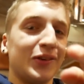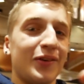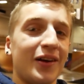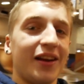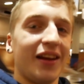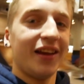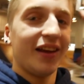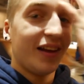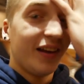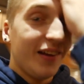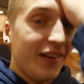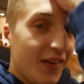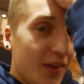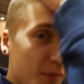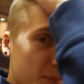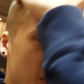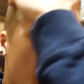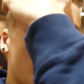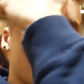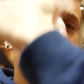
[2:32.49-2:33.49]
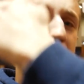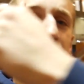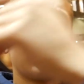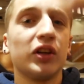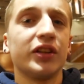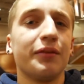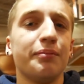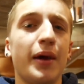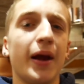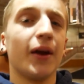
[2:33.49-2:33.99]
are ready. So we're about to
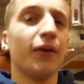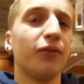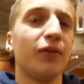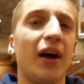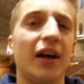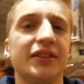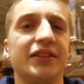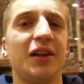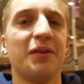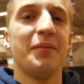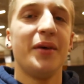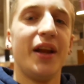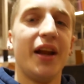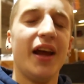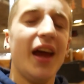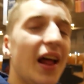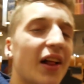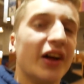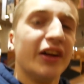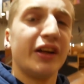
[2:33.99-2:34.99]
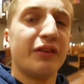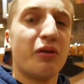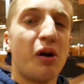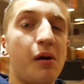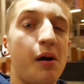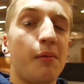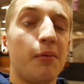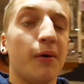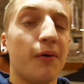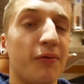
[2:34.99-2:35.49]
do some figures to you guys in a minute. Let's
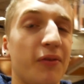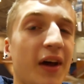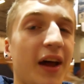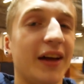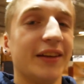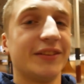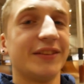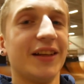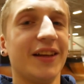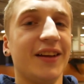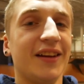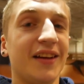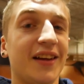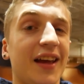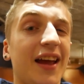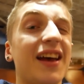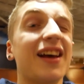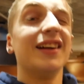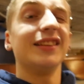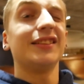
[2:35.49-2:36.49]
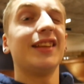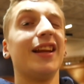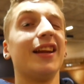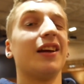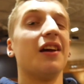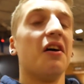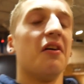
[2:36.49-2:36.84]
warm up real fast. Let's get it